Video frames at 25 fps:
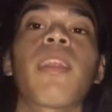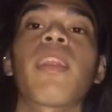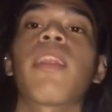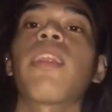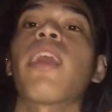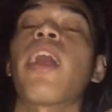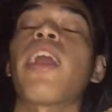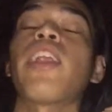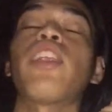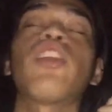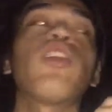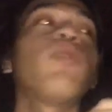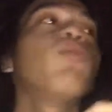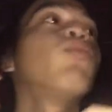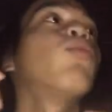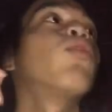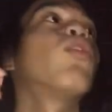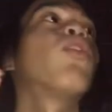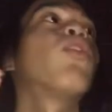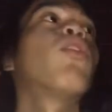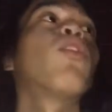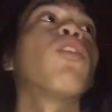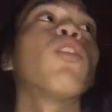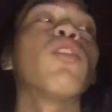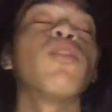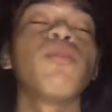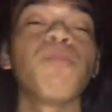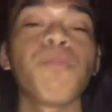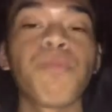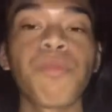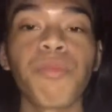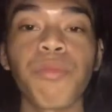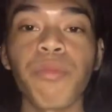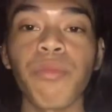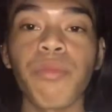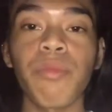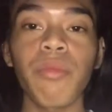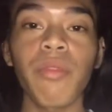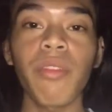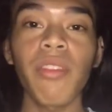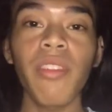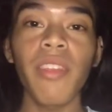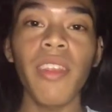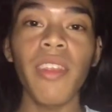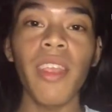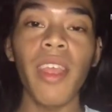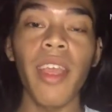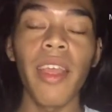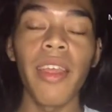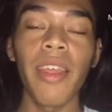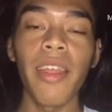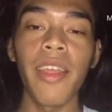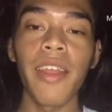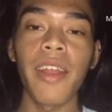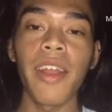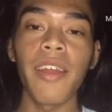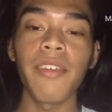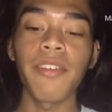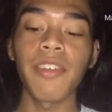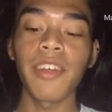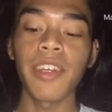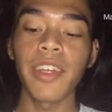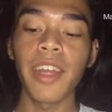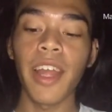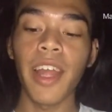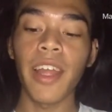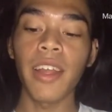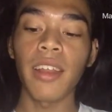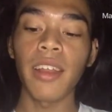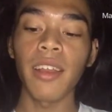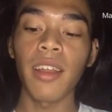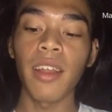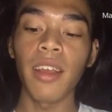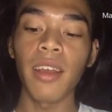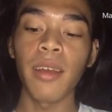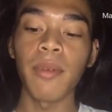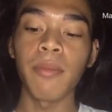nakikimbok ko. Then after that